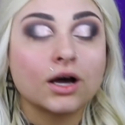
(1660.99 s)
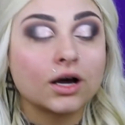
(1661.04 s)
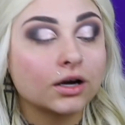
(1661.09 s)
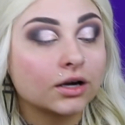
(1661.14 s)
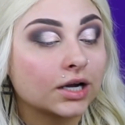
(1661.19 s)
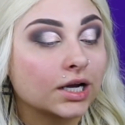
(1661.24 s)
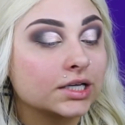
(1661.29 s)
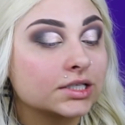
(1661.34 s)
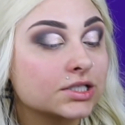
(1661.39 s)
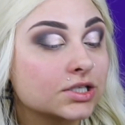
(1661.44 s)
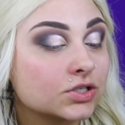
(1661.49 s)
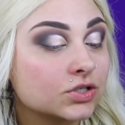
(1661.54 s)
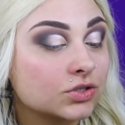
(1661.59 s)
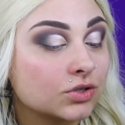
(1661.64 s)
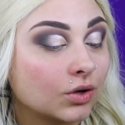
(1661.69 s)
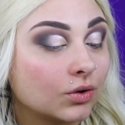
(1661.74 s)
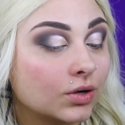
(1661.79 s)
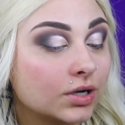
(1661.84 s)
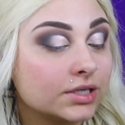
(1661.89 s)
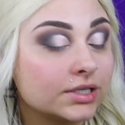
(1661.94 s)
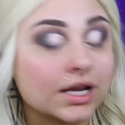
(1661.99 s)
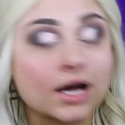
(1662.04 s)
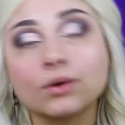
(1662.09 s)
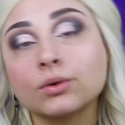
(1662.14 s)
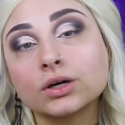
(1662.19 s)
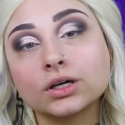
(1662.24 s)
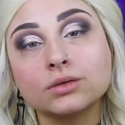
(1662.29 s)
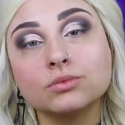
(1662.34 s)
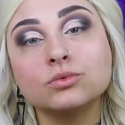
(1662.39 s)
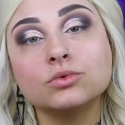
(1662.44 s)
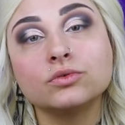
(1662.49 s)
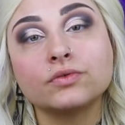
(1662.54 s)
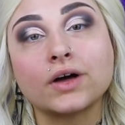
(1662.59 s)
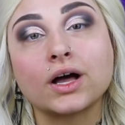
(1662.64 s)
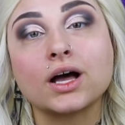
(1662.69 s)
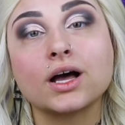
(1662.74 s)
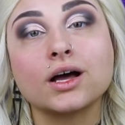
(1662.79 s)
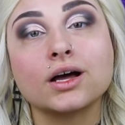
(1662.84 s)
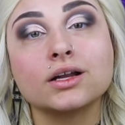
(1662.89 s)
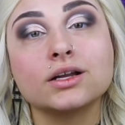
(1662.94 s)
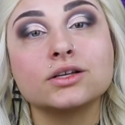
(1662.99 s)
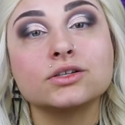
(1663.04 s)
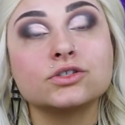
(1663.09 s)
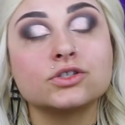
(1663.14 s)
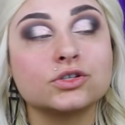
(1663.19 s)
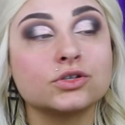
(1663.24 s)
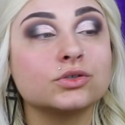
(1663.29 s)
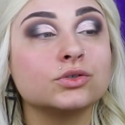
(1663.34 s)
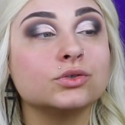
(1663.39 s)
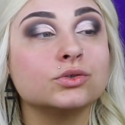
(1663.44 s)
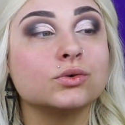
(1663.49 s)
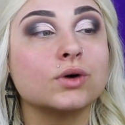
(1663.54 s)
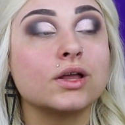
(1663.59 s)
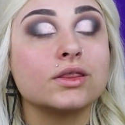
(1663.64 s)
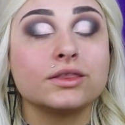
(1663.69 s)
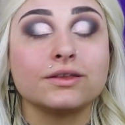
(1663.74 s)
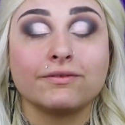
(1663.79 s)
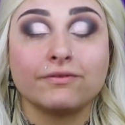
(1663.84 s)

Alright, so now we're going to move on to the